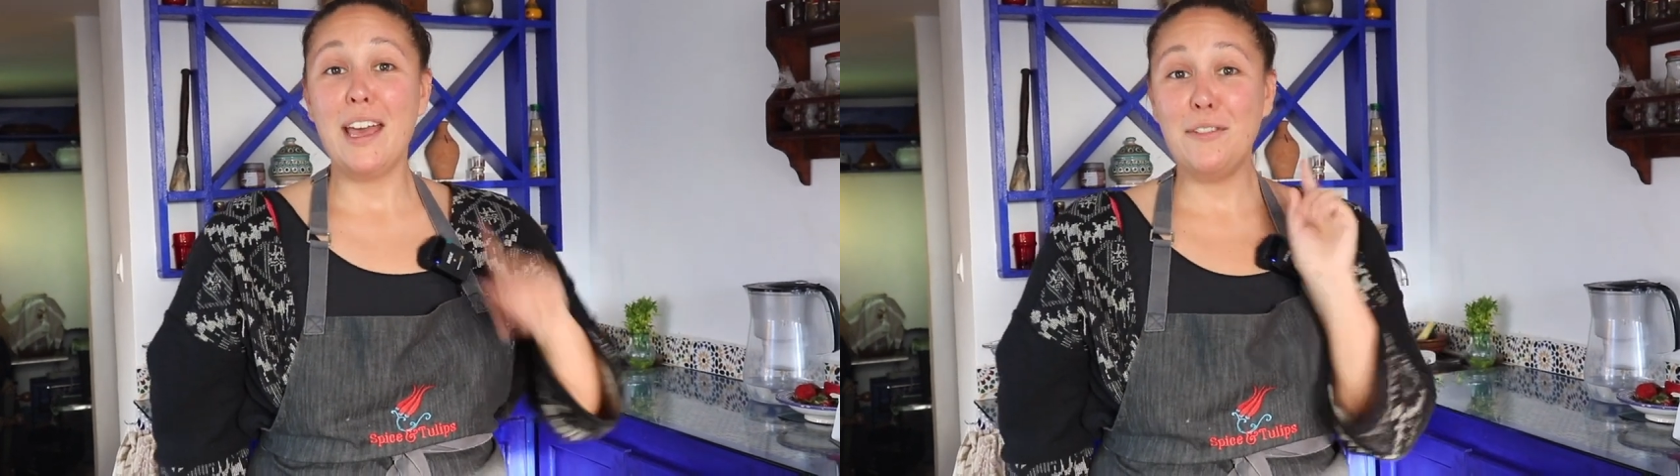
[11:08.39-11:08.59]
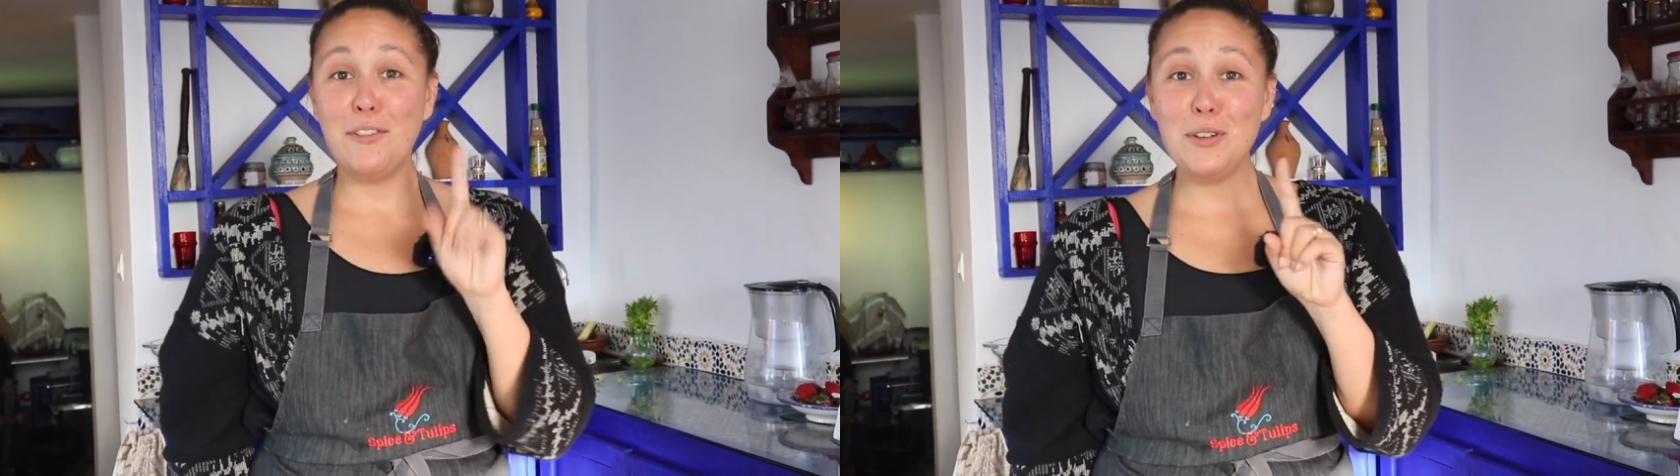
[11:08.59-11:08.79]

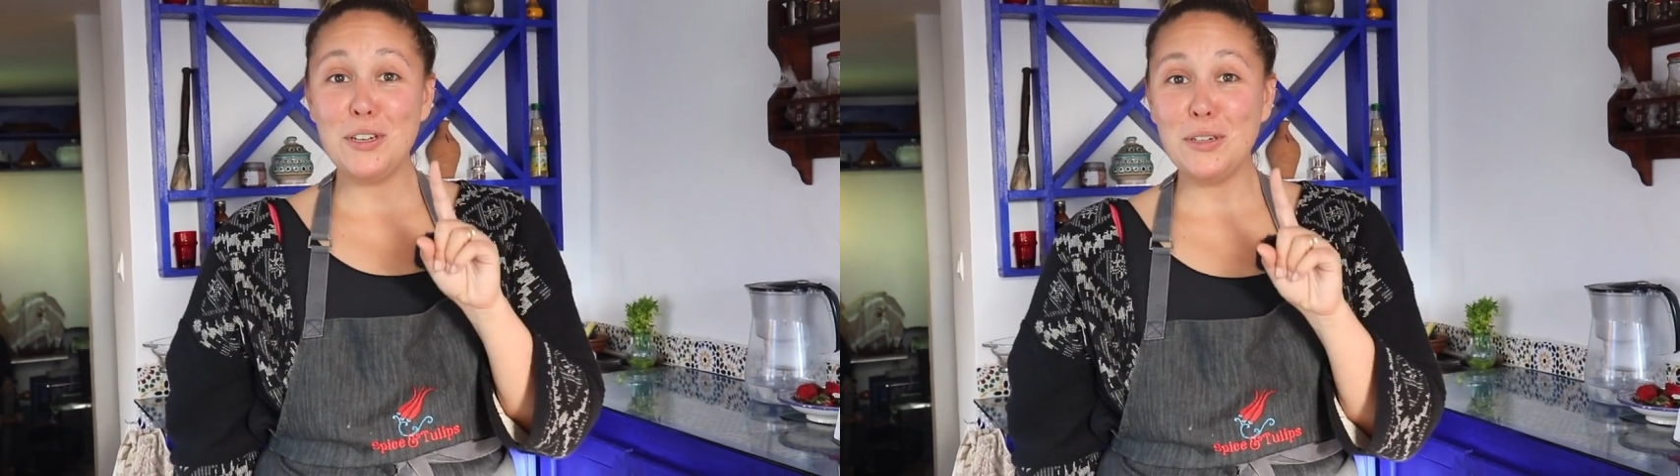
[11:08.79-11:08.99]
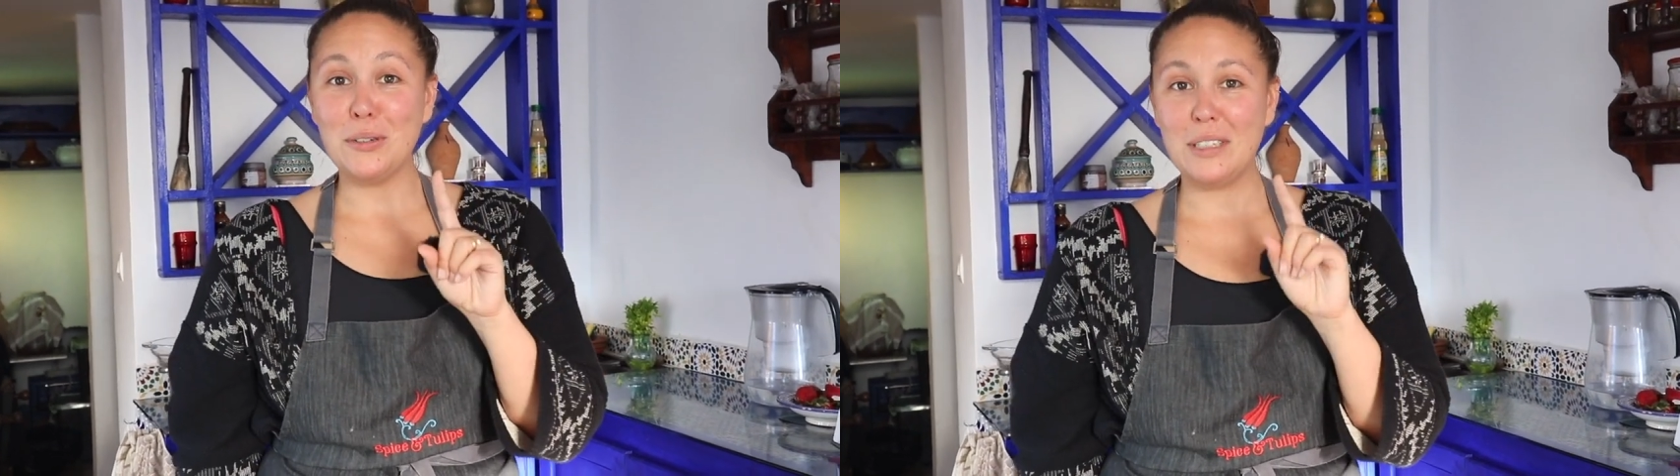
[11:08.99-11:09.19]
If you
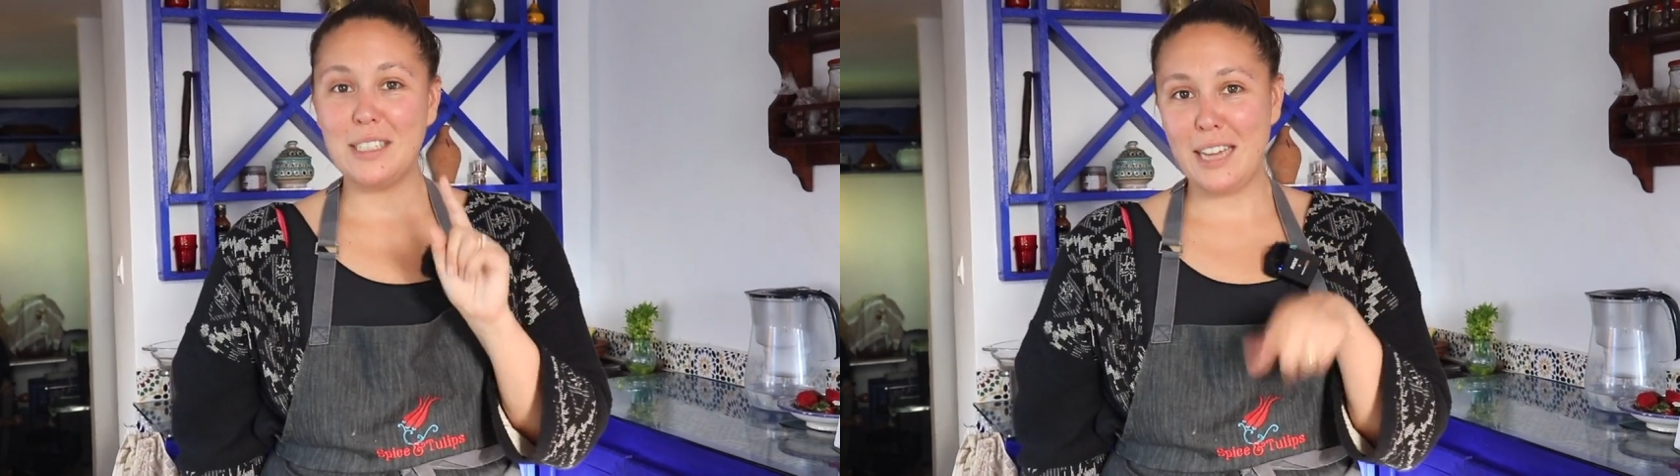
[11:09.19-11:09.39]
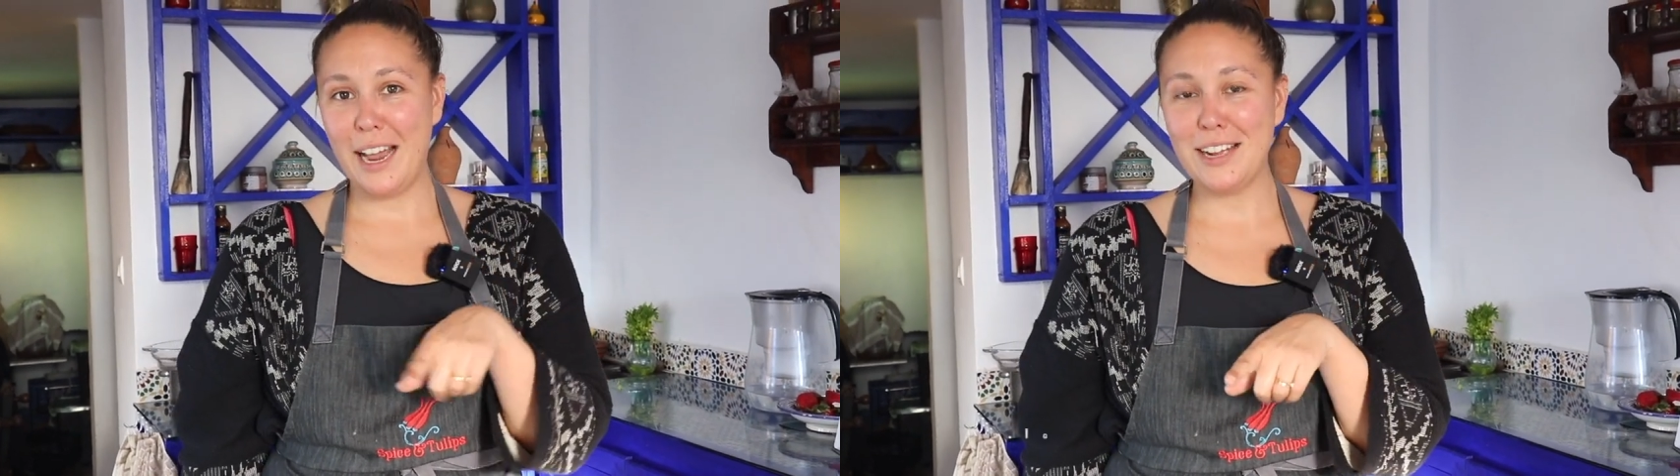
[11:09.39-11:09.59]

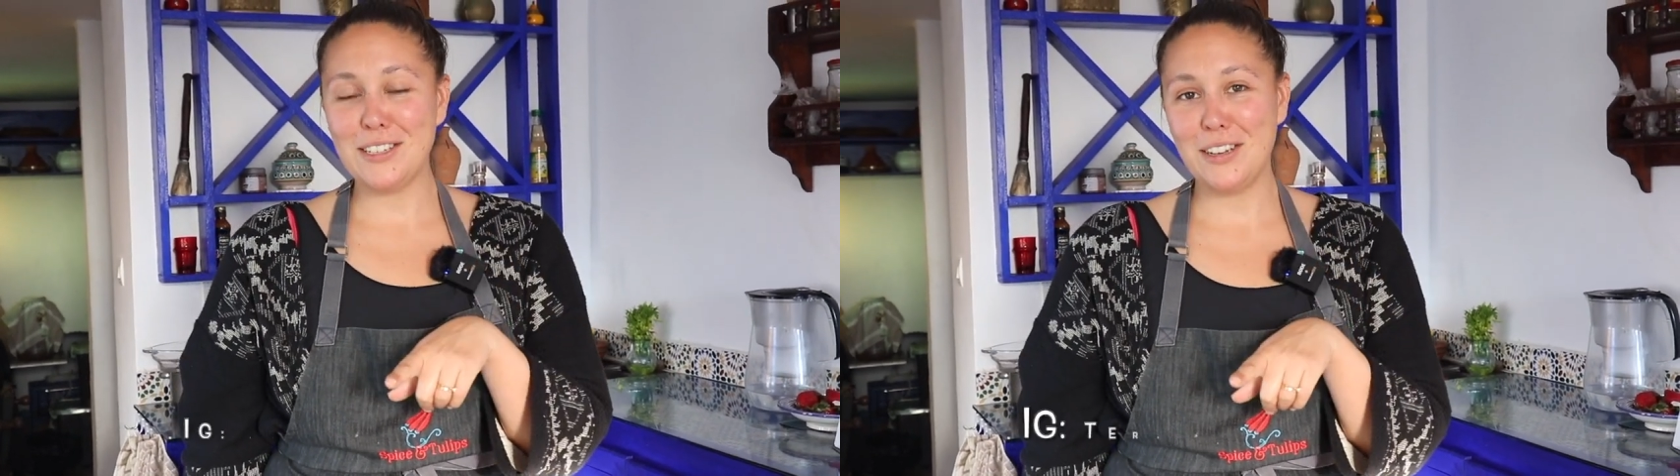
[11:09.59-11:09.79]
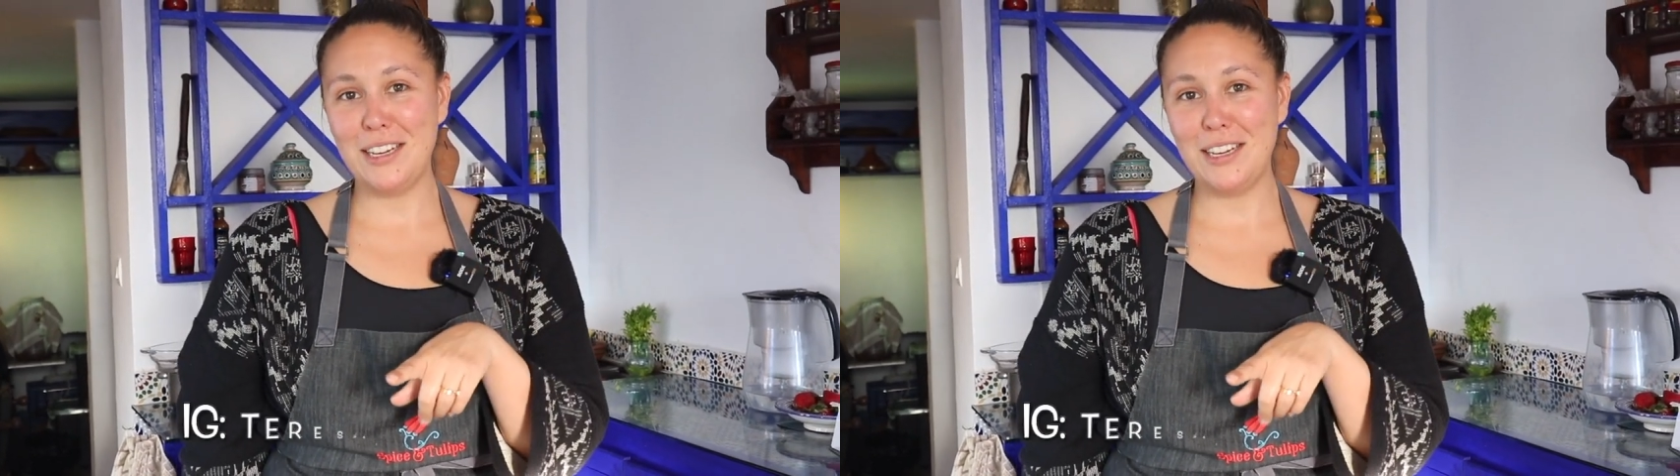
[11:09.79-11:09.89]
do, tag us